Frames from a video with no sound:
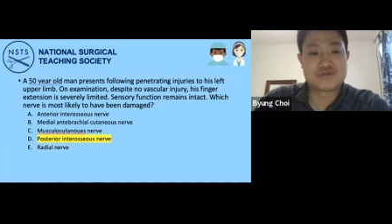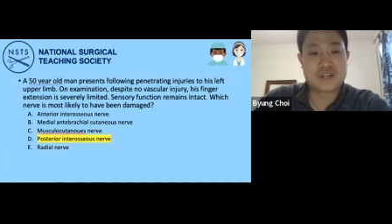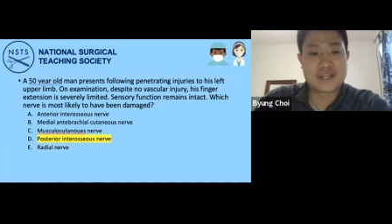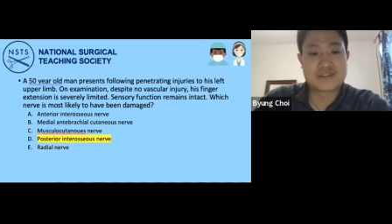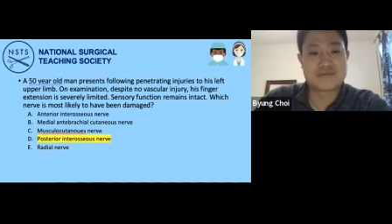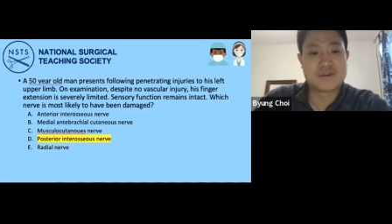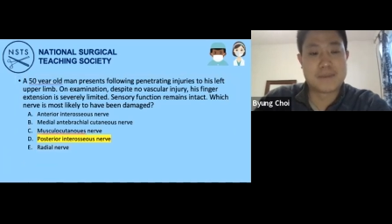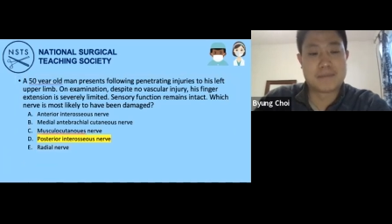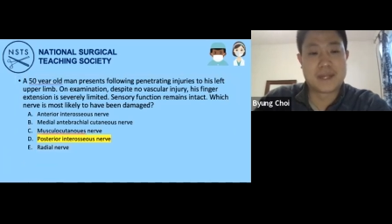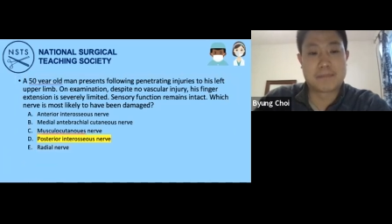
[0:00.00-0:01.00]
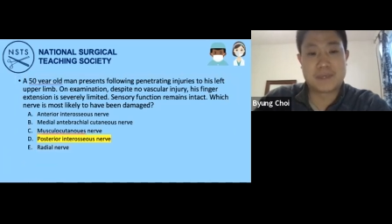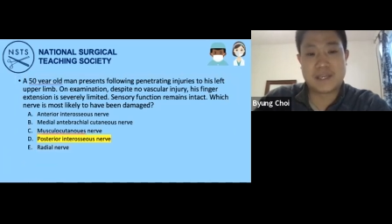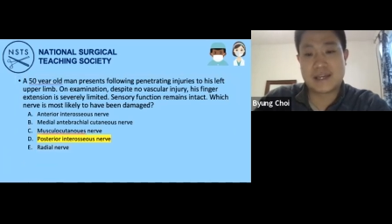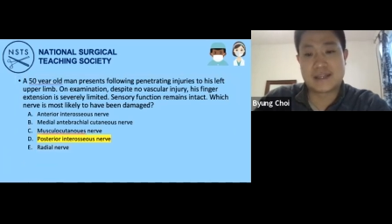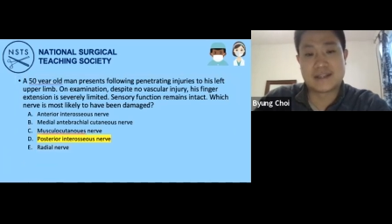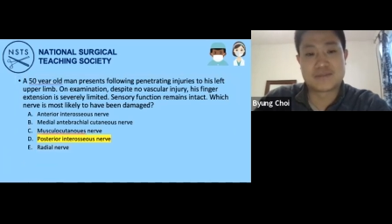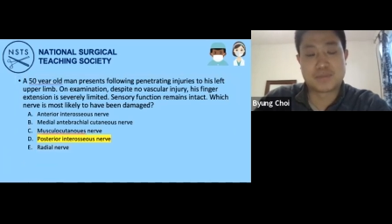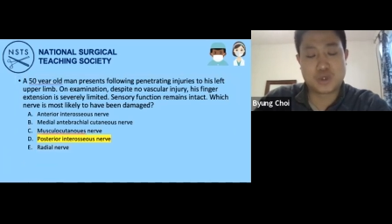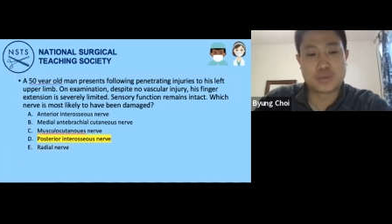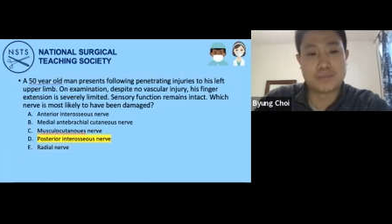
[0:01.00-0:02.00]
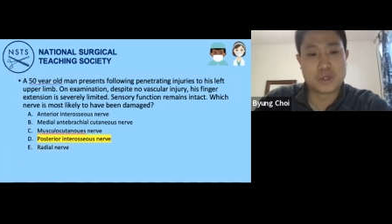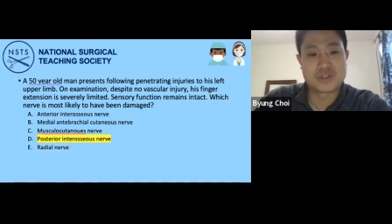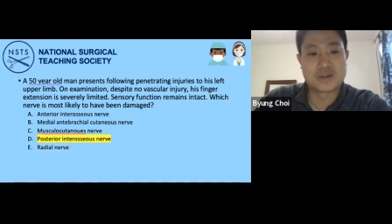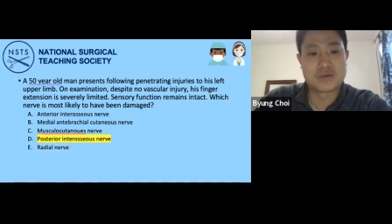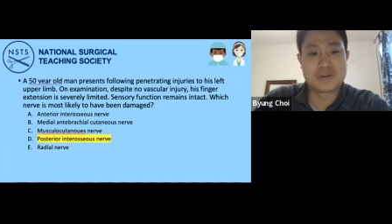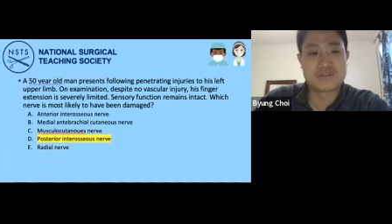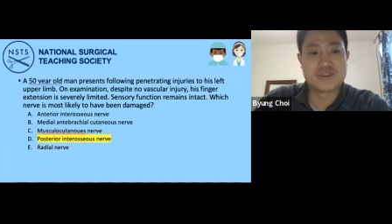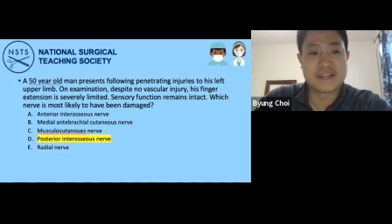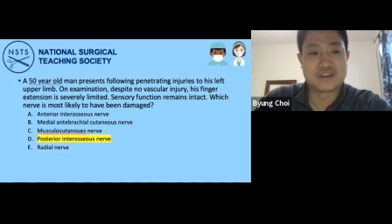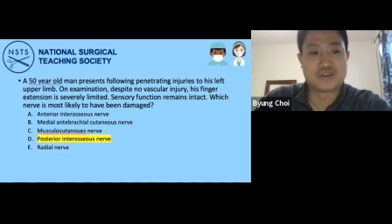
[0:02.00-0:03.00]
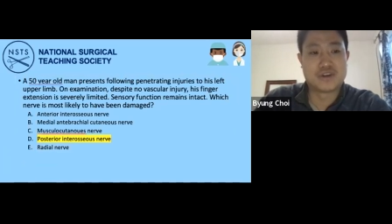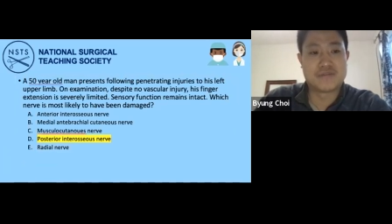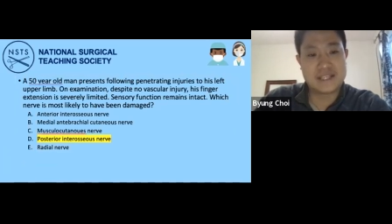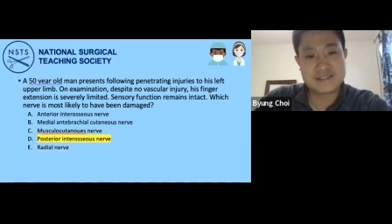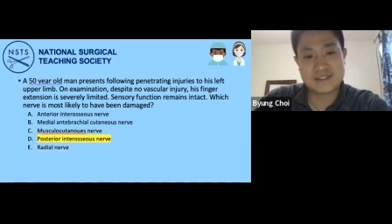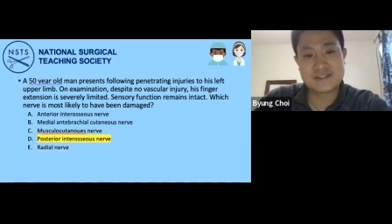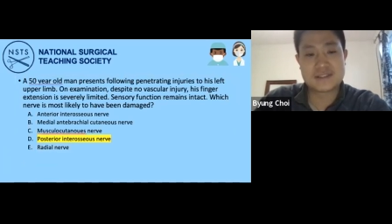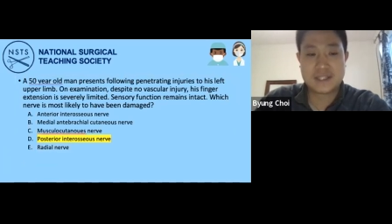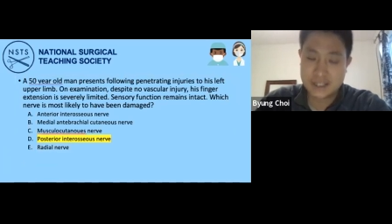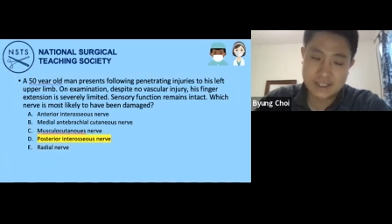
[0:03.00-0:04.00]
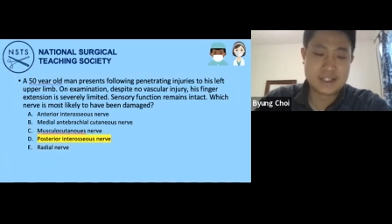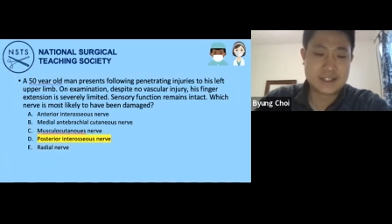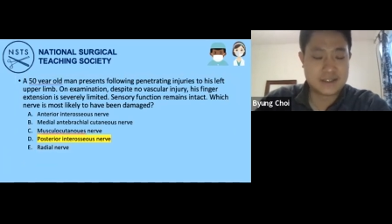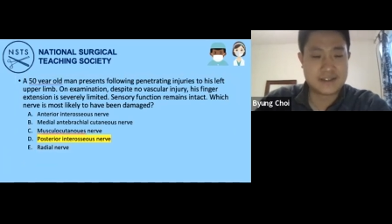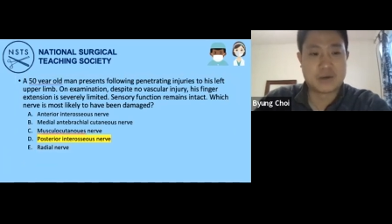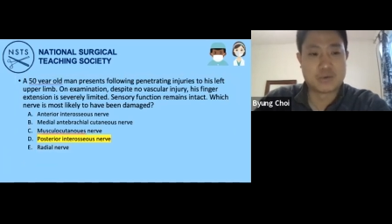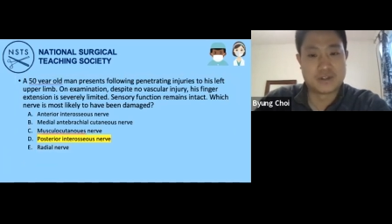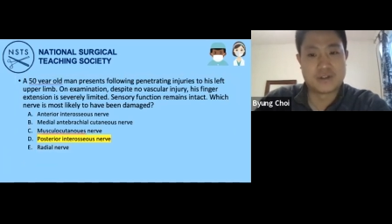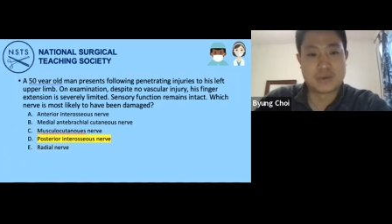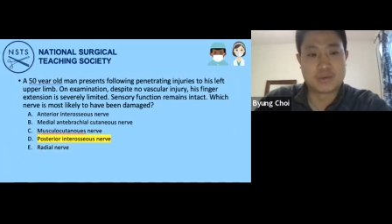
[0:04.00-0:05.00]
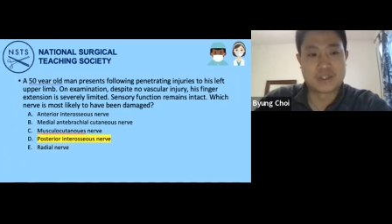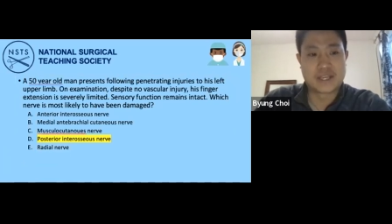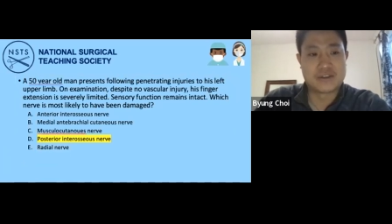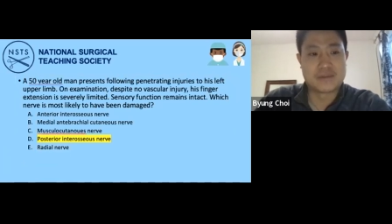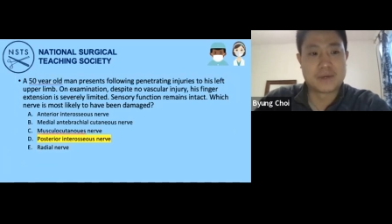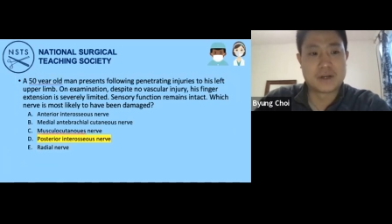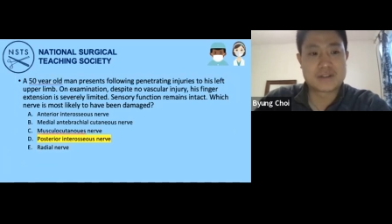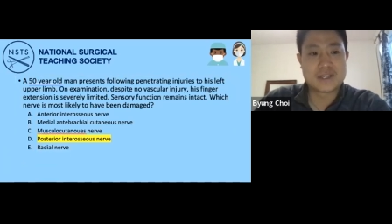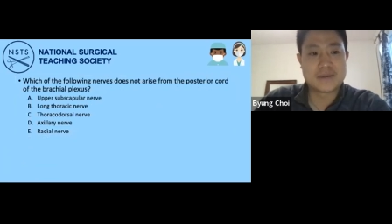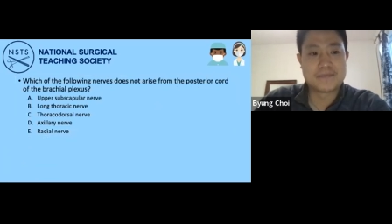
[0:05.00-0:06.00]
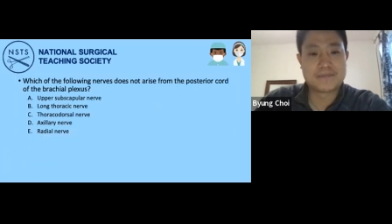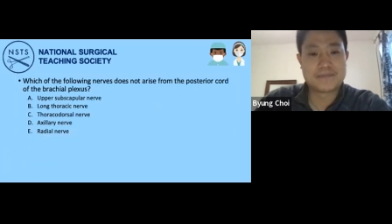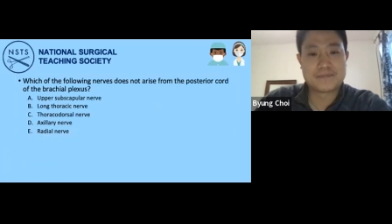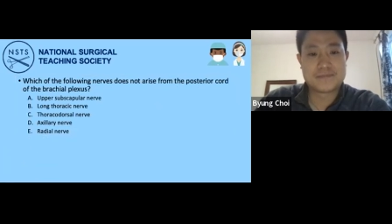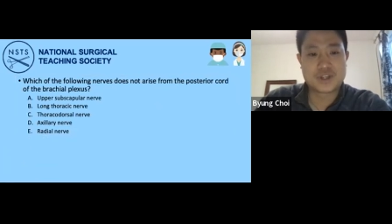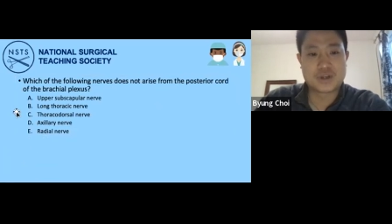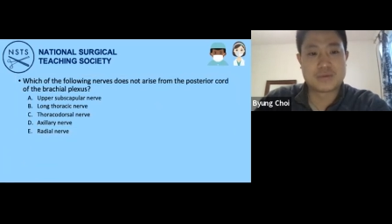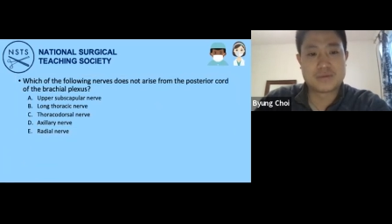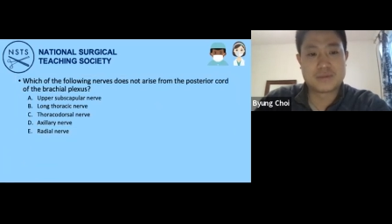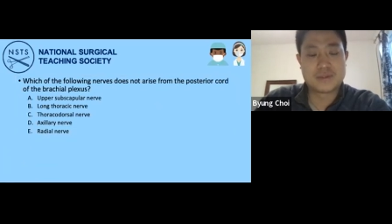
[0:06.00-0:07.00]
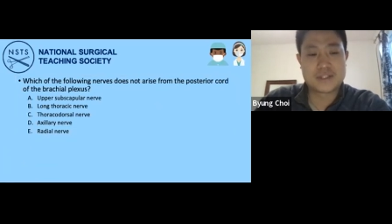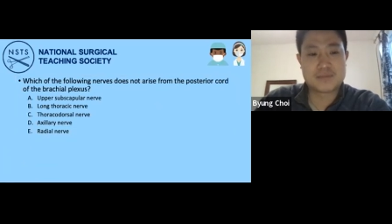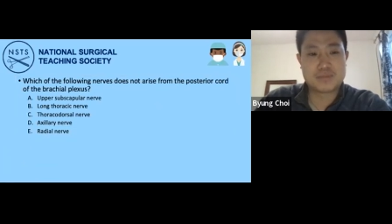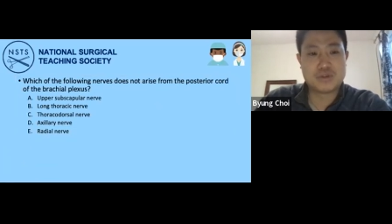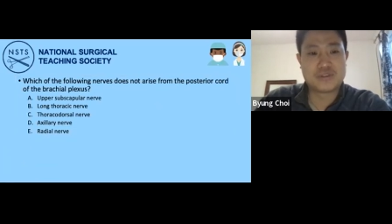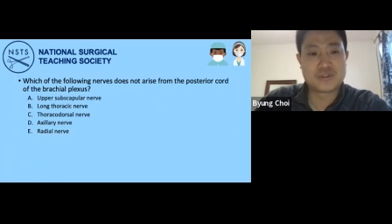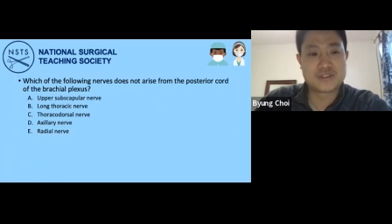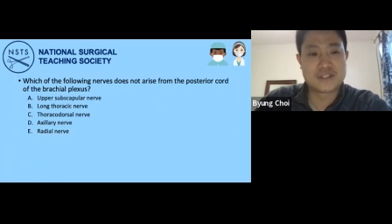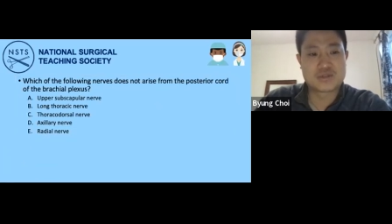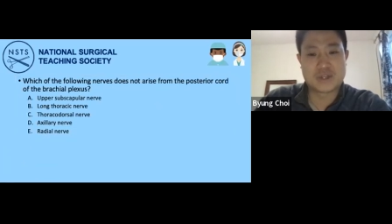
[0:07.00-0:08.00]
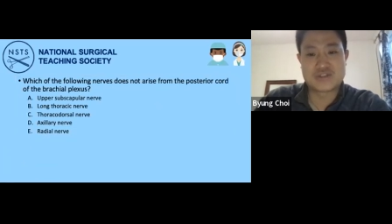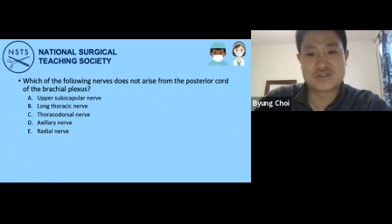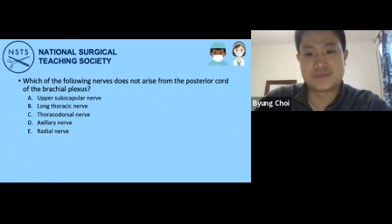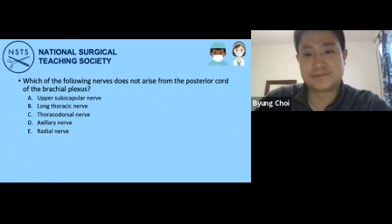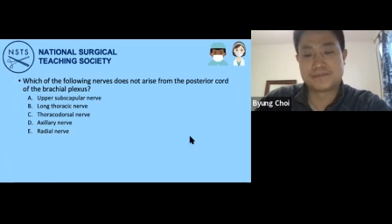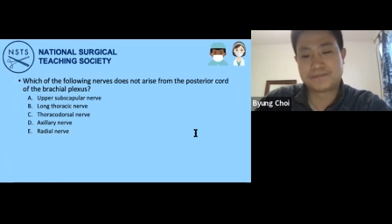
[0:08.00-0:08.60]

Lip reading: try to remember that PIN is pure motor, whereas radial nerve isn't, and that would get you the marks here. So let's move on to this question